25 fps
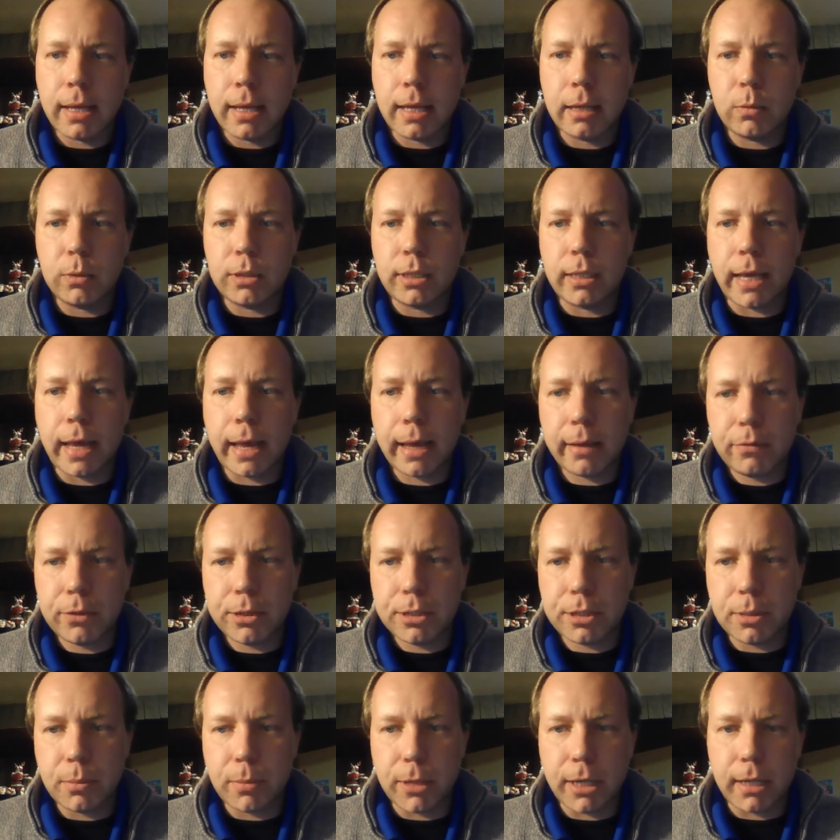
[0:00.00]
and with the
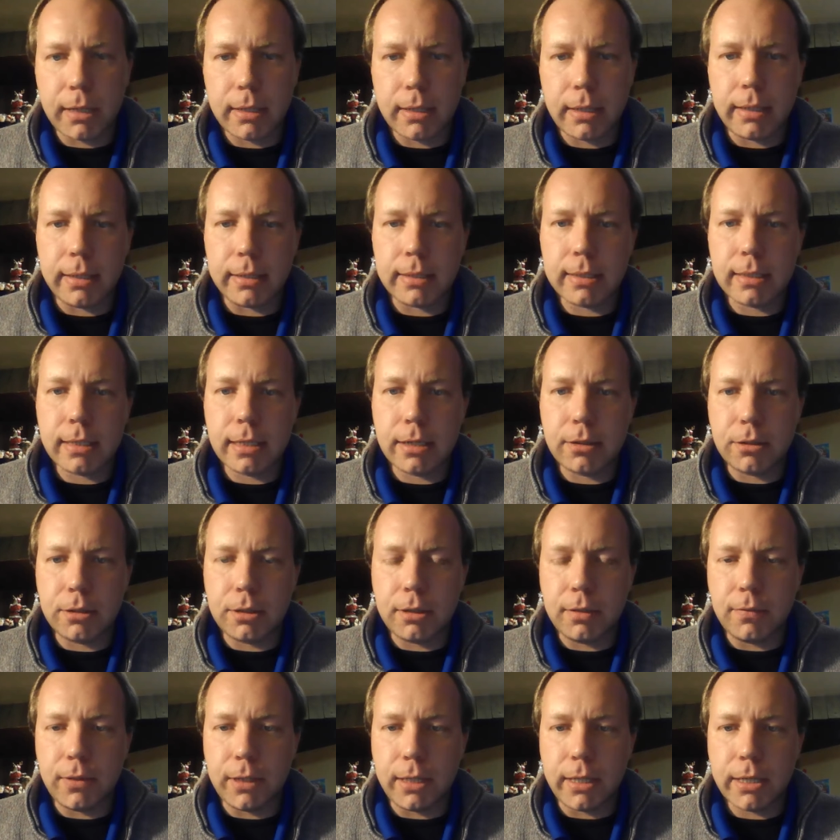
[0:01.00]
average demand and its standard
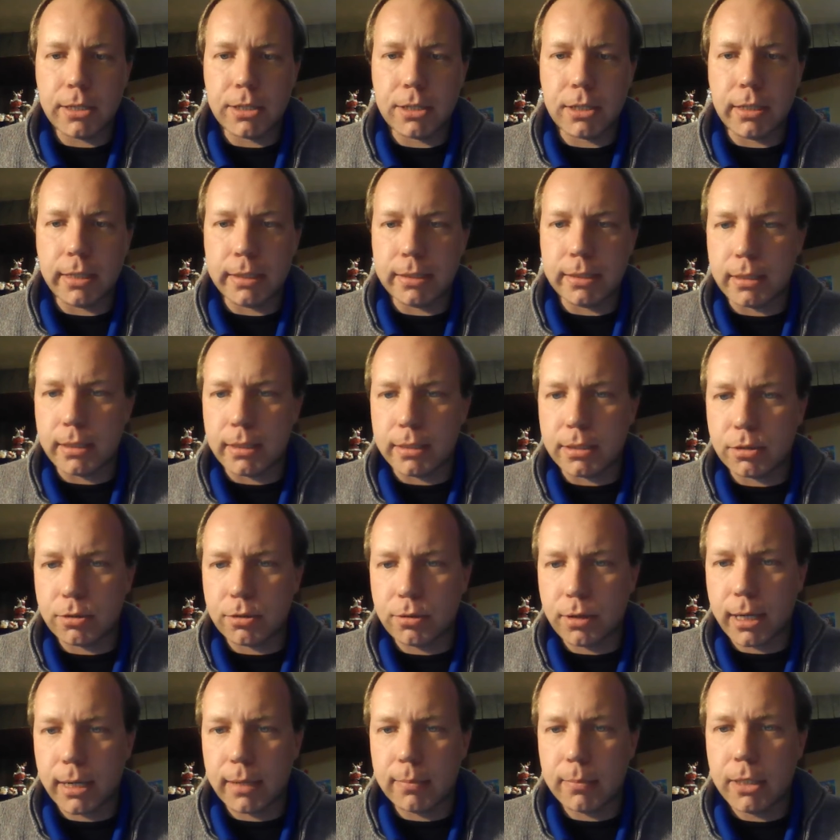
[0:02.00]
deviation as I
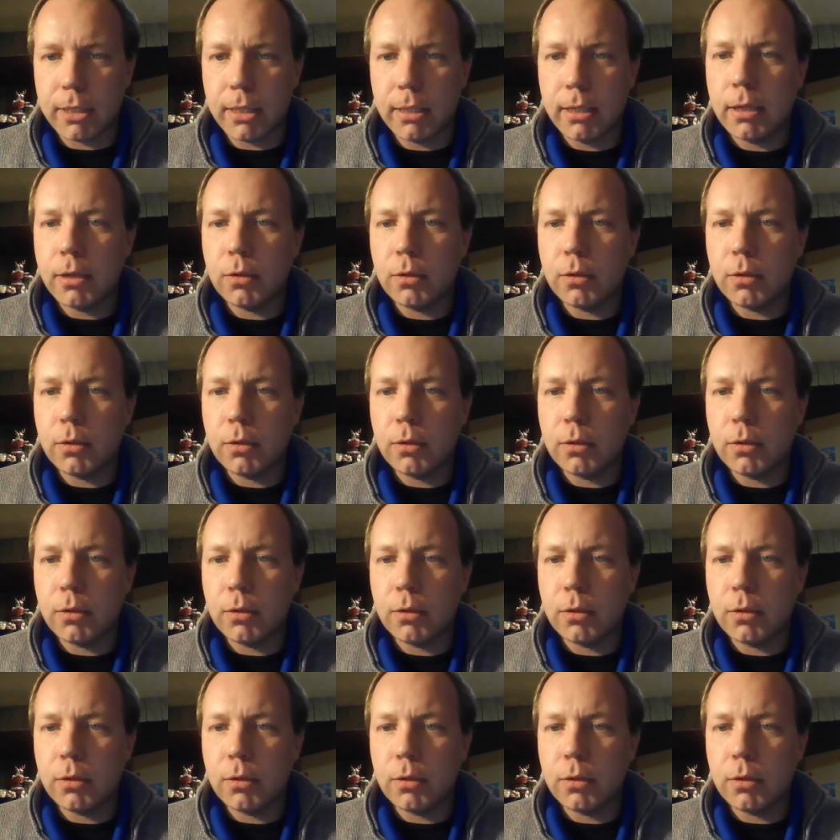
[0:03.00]
described,